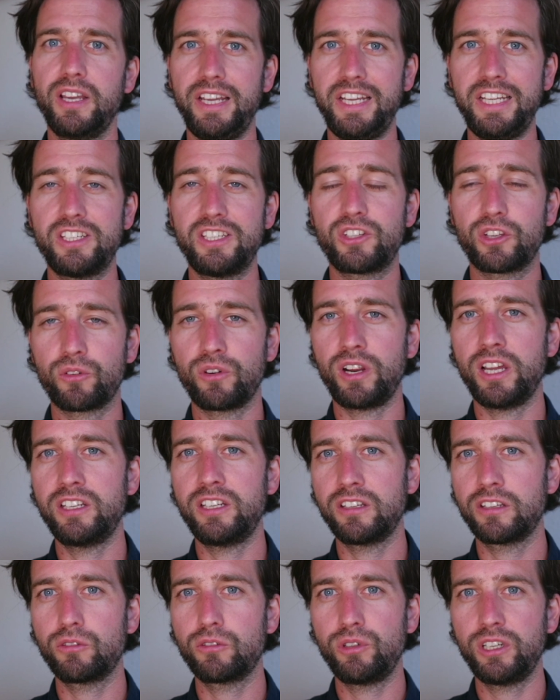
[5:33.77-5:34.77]

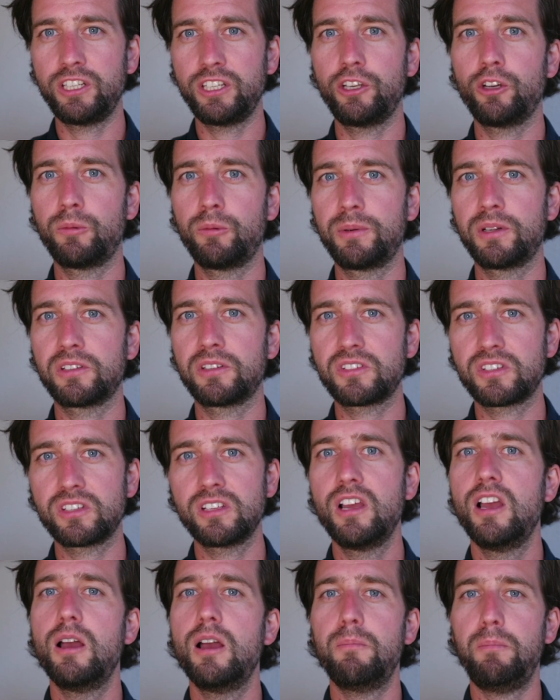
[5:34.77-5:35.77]
integrating renewables,
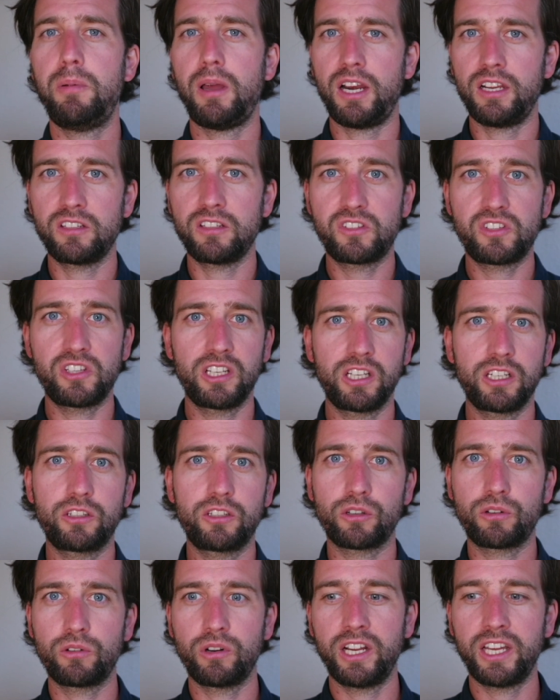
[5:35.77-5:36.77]
balancing the
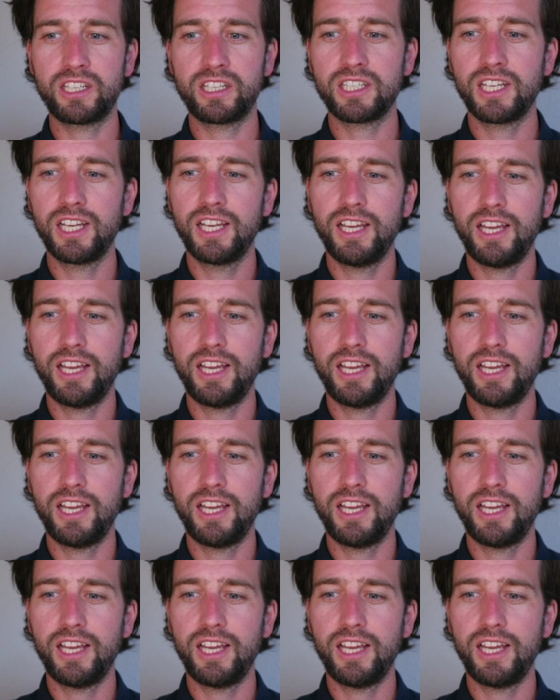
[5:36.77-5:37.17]
grid,